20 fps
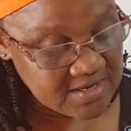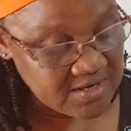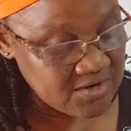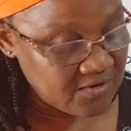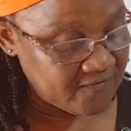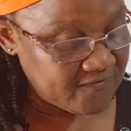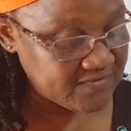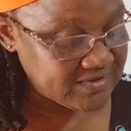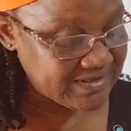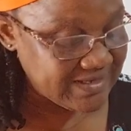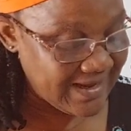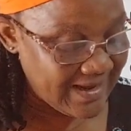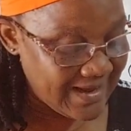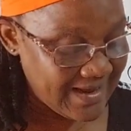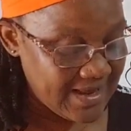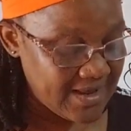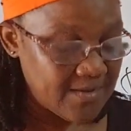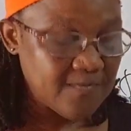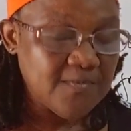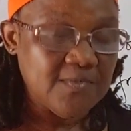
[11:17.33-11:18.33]
enough
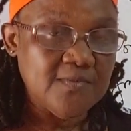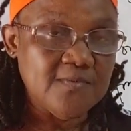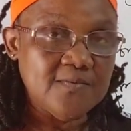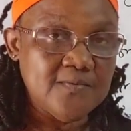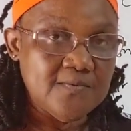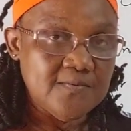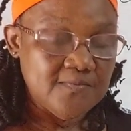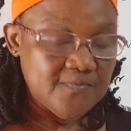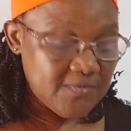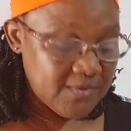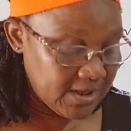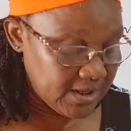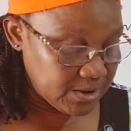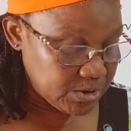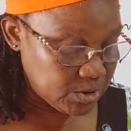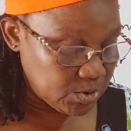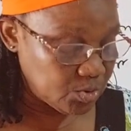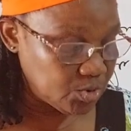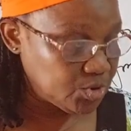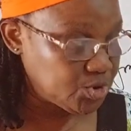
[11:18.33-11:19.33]
time
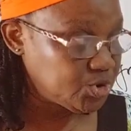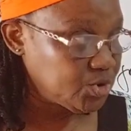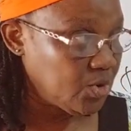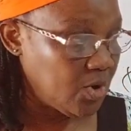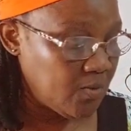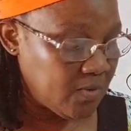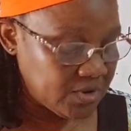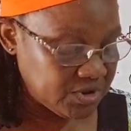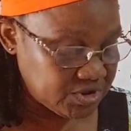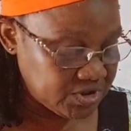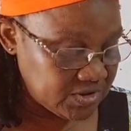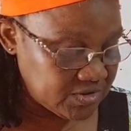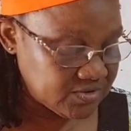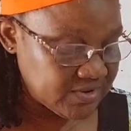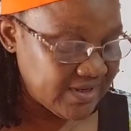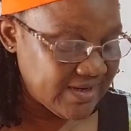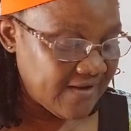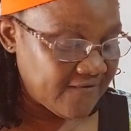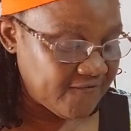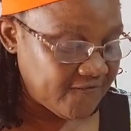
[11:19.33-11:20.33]
to show our
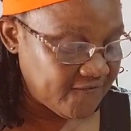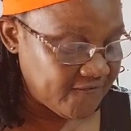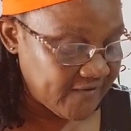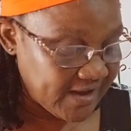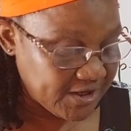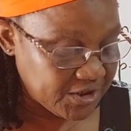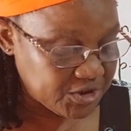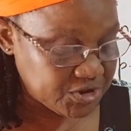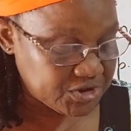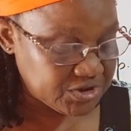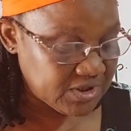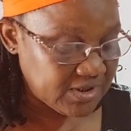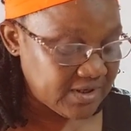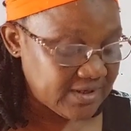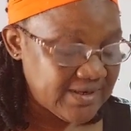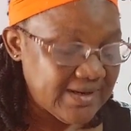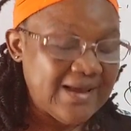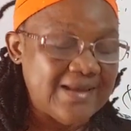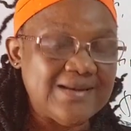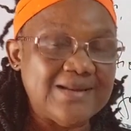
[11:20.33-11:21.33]
children
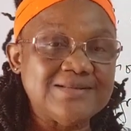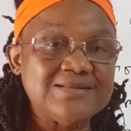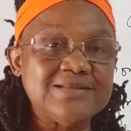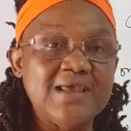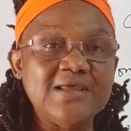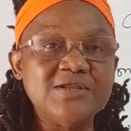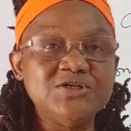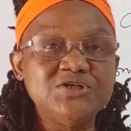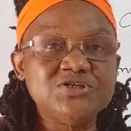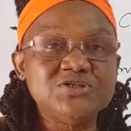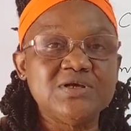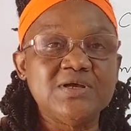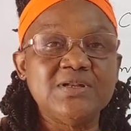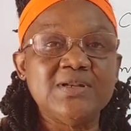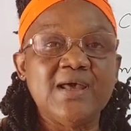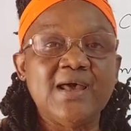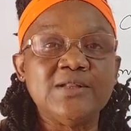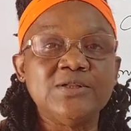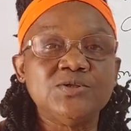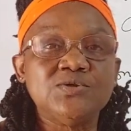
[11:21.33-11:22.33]
affection and
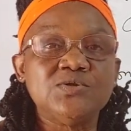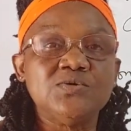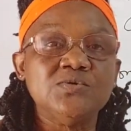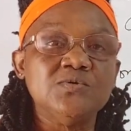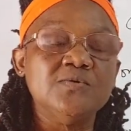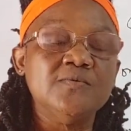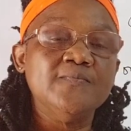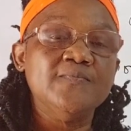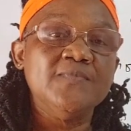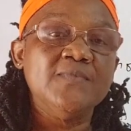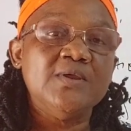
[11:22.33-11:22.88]
attention and to,